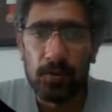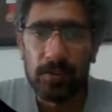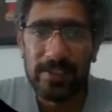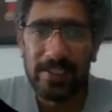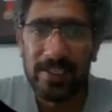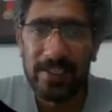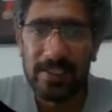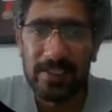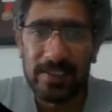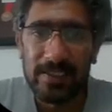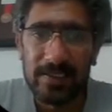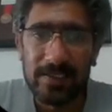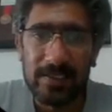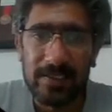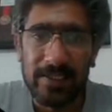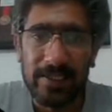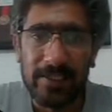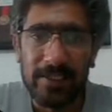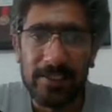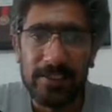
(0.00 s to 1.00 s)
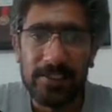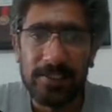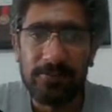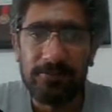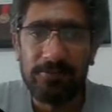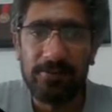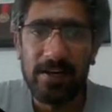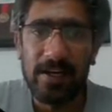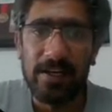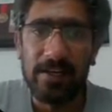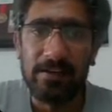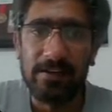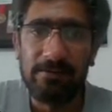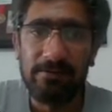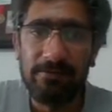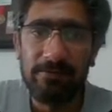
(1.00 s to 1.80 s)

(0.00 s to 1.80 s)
6, the digit 5